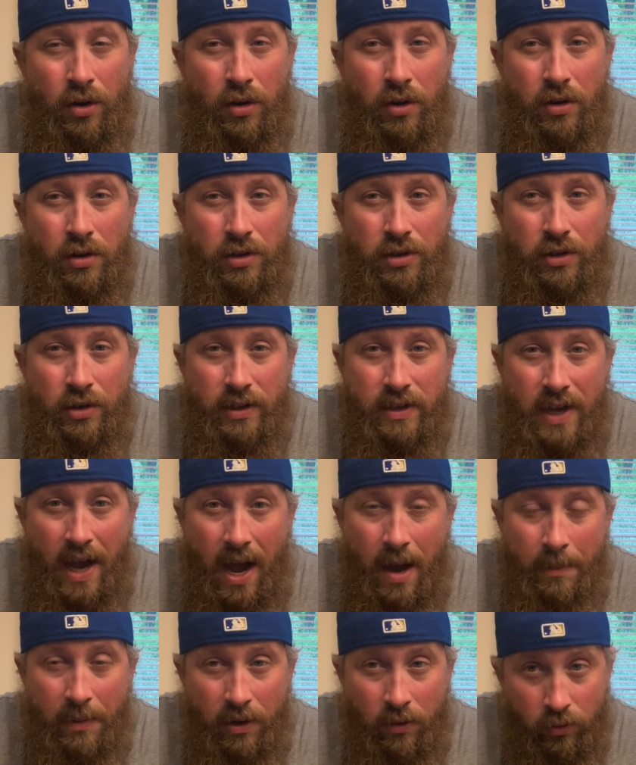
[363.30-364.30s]
So the
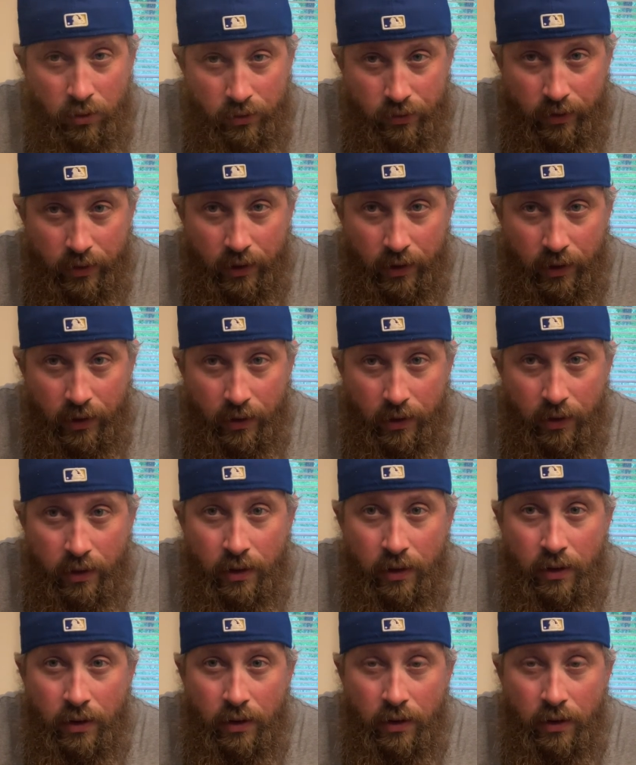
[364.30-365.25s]
timing was really good.